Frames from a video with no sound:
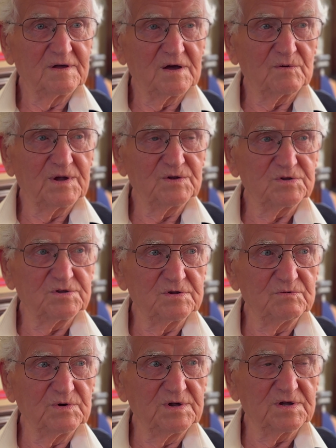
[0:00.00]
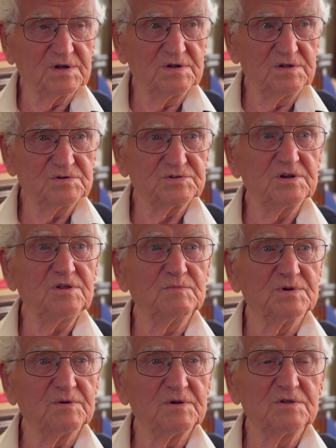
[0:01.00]
I went to work in the
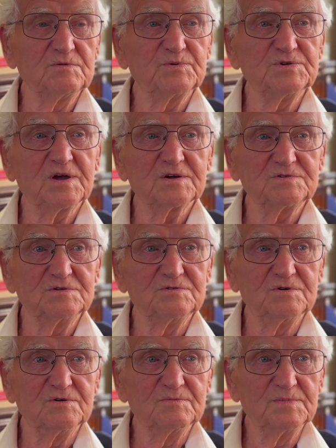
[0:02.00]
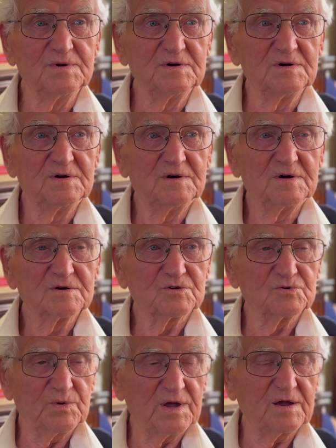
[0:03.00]
cinema, in the projection room,
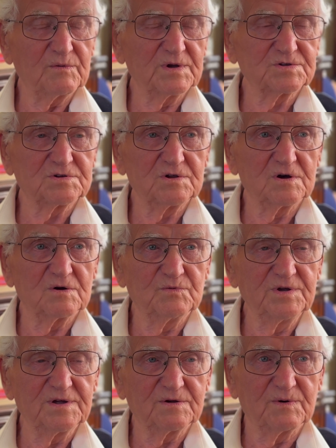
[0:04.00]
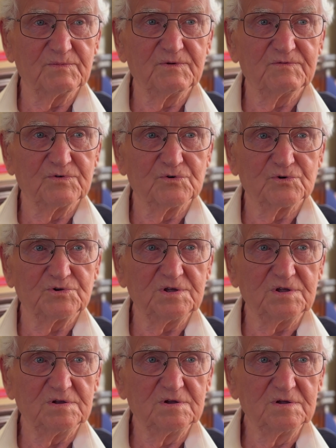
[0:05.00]
because we had to start work when we were
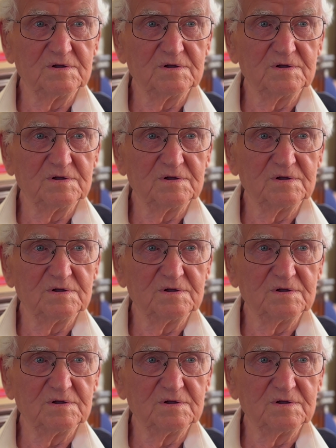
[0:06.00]
14.